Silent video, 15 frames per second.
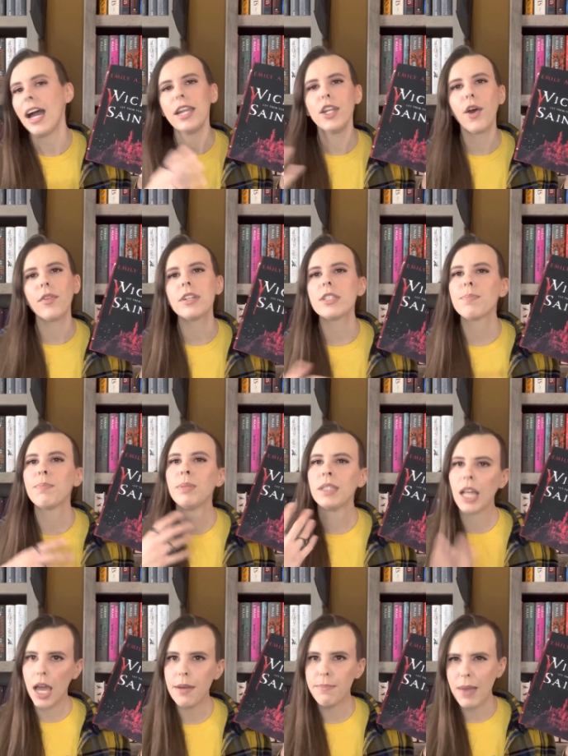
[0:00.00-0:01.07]
I know there's
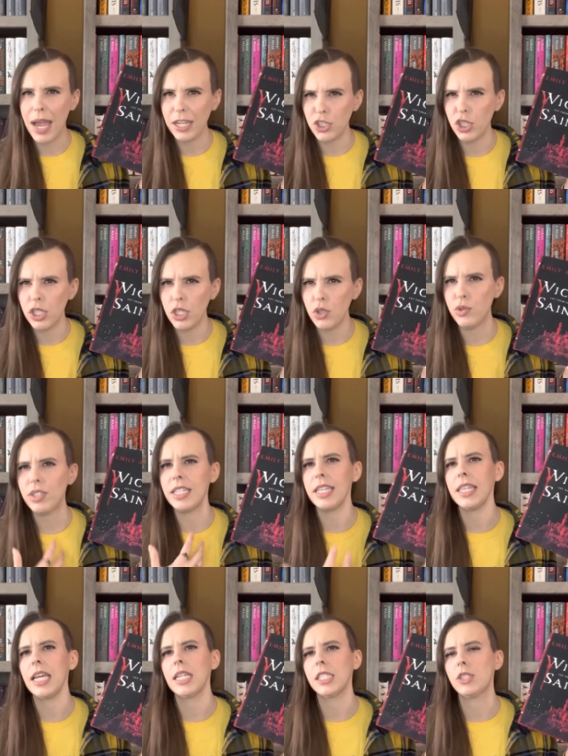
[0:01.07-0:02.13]
blood magic used
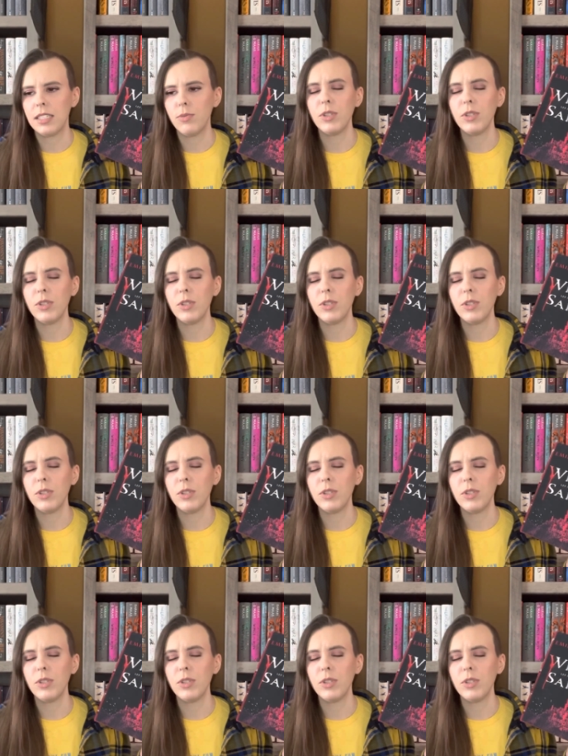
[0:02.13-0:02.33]
in this,